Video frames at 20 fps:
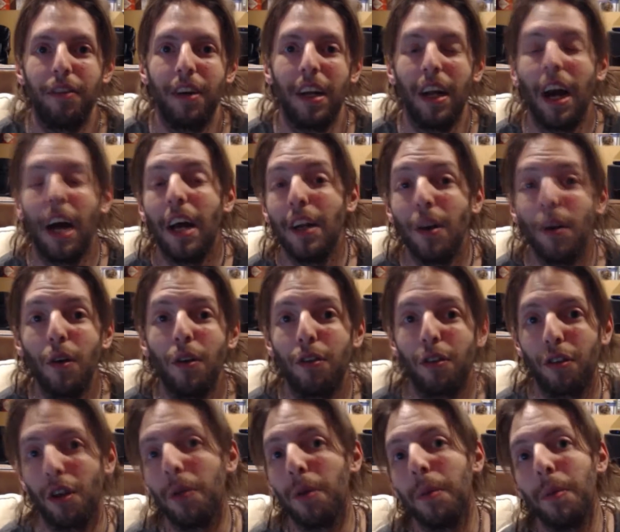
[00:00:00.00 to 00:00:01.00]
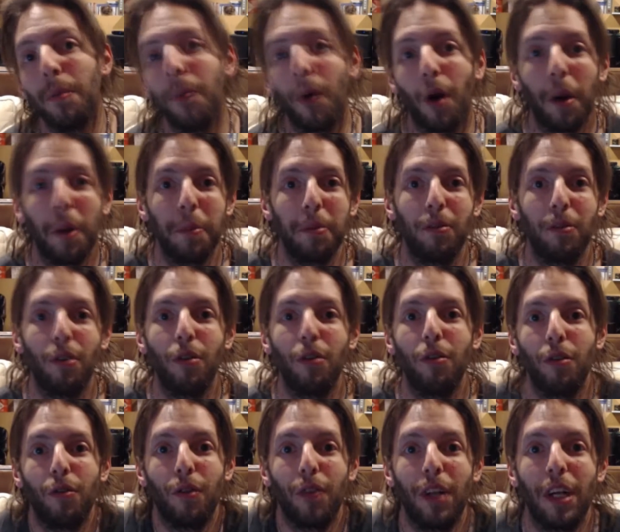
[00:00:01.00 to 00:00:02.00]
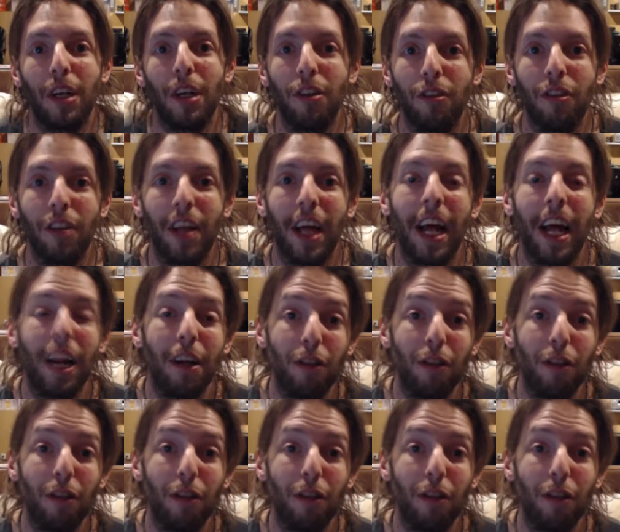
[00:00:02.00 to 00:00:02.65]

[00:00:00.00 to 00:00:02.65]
And I know there's going to be more episodes in relation to that.